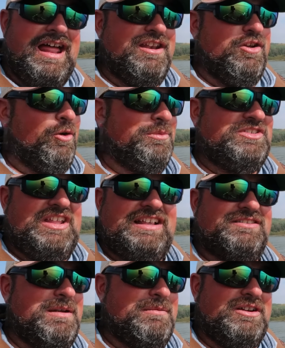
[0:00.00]
No
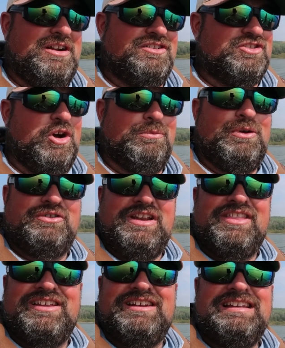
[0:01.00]
mistakes, memory cards, GoPros,
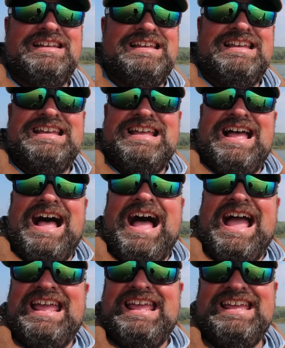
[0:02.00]
nothing.
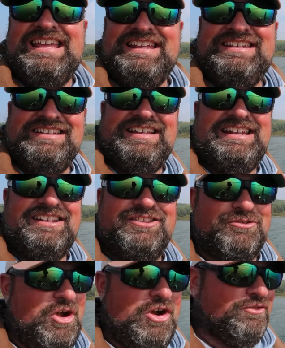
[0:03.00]
I deleted
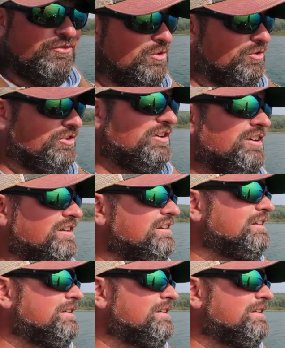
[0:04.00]
the wrong folder.